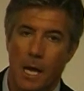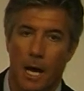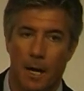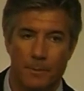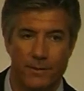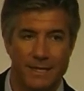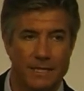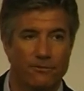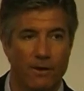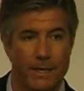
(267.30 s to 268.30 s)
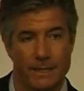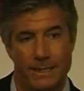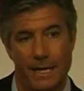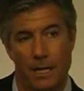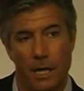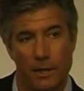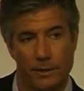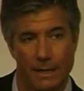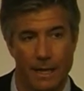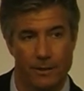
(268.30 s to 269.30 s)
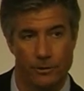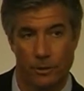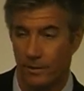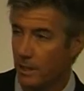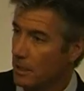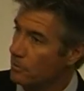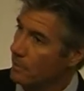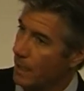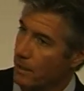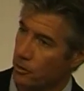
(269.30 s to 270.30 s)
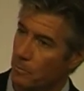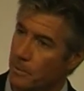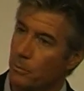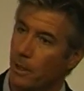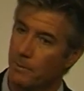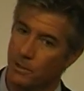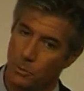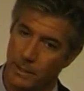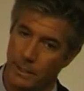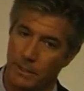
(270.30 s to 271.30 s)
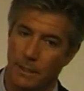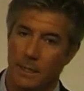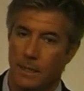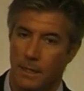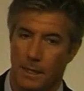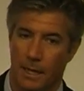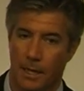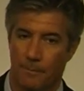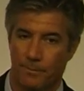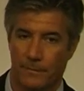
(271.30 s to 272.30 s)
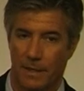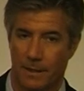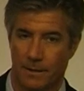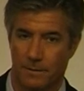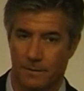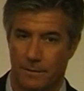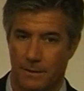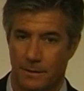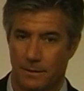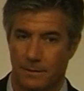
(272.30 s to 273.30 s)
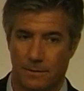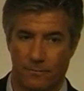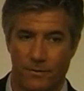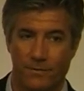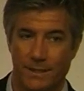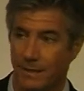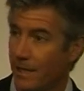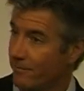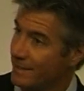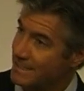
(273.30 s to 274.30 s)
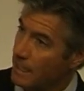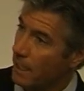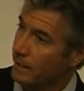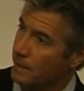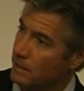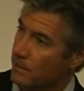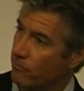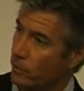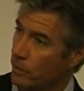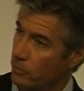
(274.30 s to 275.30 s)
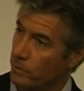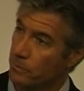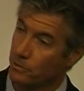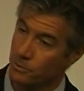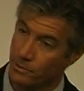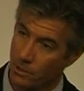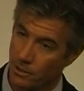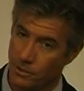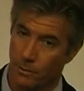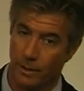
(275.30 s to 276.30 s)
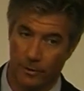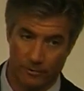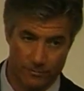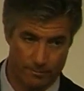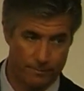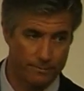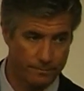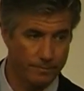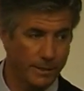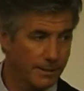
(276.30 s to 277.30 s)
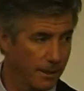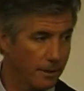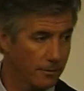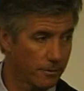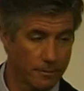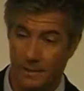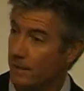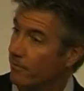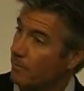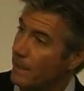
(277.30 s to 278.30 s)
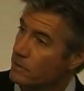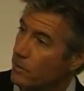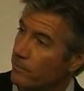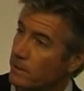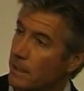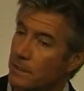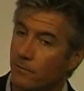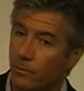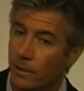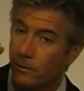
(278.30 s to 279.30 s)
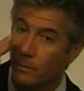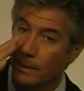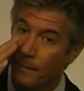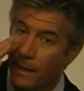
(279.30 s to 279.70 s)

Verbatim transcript: uh, but they did find a day on the calendar, on the Hebrew calendar, midway between Um, uh, the fifteenth day of Nisan in nineteen forty-three, which was also Erev Pesach, or the Eve of Passover in nineteen forty-three,